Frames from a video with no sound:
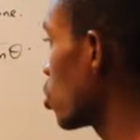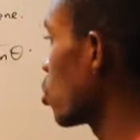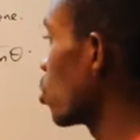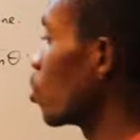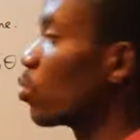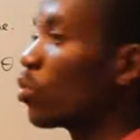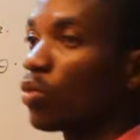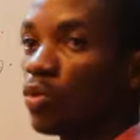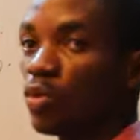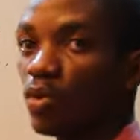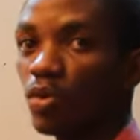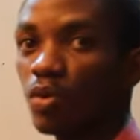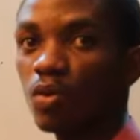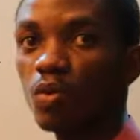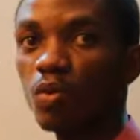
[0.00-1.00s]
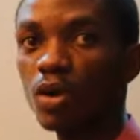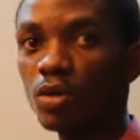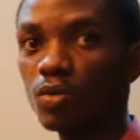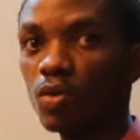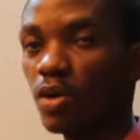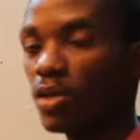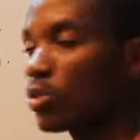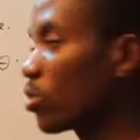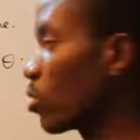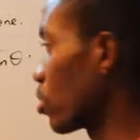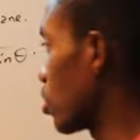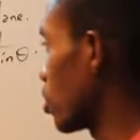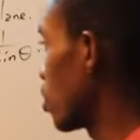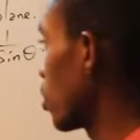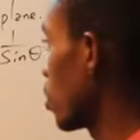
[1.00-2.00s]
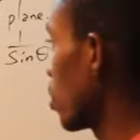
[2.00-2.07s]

to what we were taught,